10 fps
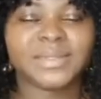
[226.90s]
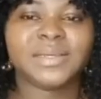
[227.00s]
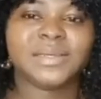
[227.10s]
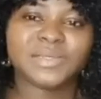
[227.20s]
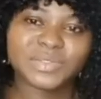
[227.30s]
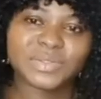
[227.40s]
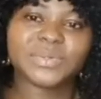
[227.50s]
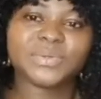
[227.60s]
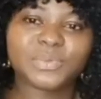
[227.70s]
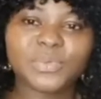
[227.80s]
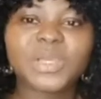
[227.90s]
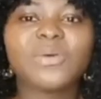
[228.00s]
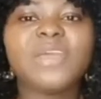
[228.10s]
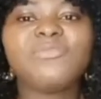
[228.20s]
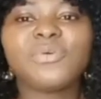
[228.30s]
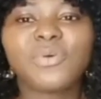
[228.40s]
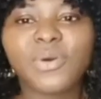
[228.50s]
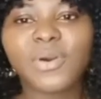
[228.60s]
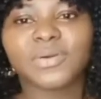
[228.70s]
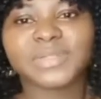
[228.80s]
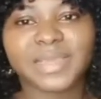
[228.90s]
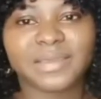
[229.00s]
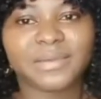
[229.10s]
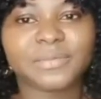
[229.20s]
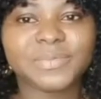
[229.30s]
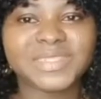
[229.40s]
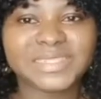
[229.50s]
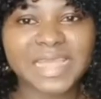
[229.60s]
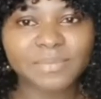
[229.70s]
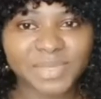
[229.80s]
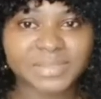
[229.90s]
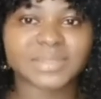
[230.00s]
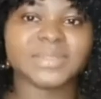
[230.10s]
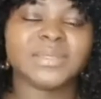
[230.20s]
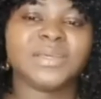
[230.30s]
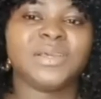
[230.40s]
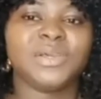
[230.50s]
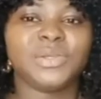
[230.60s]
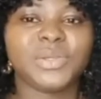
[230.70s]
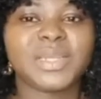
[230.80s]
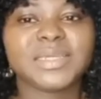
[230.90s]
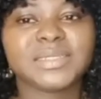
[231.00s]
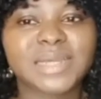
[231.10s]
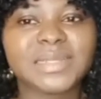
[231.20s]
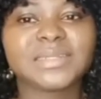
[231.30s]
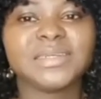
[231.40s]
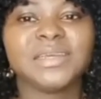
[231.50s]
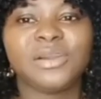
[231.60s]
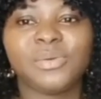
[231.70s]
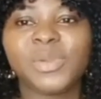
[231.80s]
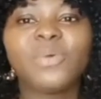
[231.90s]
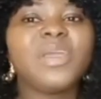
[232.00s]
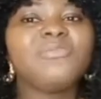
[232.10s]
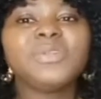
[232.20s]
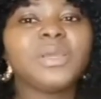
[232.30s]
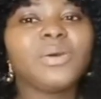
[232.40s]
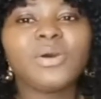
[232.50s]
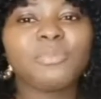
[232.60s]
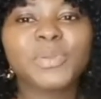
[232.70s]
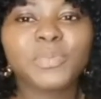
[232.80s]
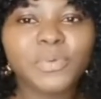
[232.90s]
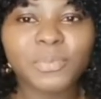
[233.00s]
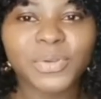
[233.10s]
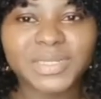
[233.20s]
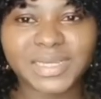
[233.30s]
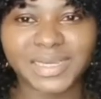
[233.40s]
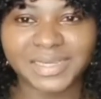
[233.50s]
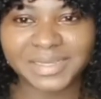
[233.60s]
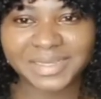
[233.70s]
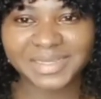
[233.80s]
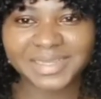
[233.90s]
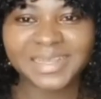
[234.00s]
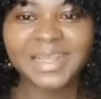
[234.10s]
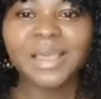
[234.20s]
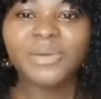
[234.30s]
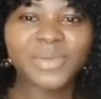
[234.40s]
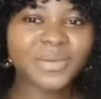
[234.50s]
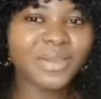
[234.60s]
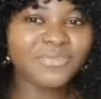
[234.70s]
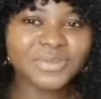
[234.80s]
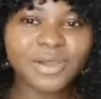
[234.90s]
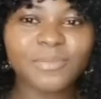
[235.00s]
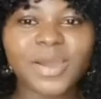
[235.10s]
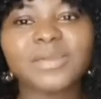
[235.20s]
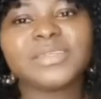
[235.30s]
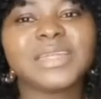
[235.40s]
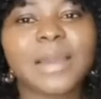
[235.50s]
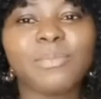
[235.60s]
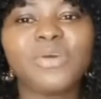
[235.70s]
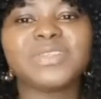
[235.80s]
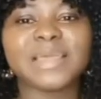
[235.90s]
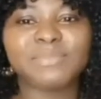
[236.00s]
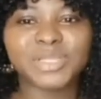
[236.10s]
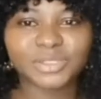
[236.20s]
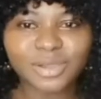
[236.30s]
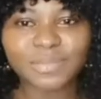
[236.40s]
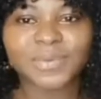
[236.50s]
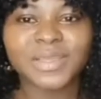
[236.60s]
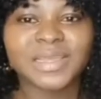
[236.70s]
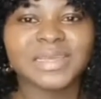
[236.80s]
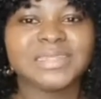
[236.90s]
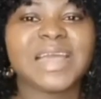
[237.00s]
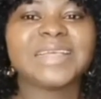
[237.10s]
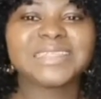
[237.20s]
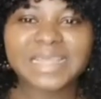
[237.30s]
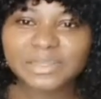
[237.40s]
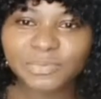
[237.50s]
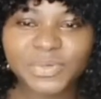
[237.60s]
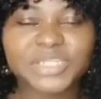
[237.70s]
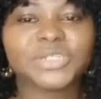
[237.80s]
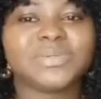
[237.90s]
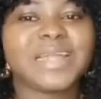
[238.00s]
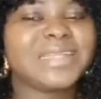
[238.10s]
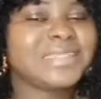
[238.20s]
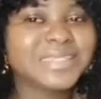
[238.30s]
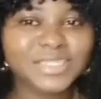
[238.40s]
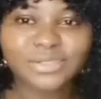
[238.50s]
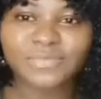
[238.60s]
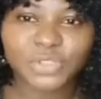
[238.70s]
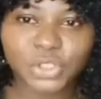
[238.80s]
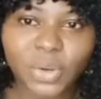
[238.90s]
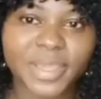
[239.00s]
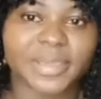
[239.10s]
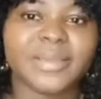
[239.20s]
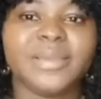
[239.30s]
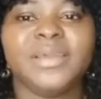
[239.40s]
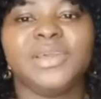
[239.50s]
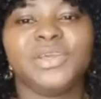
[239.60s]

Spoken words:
So we go even go on debit. You understand? We go even the old people money. We go even the borrow so that more take meet up that celebration, that things of joy. You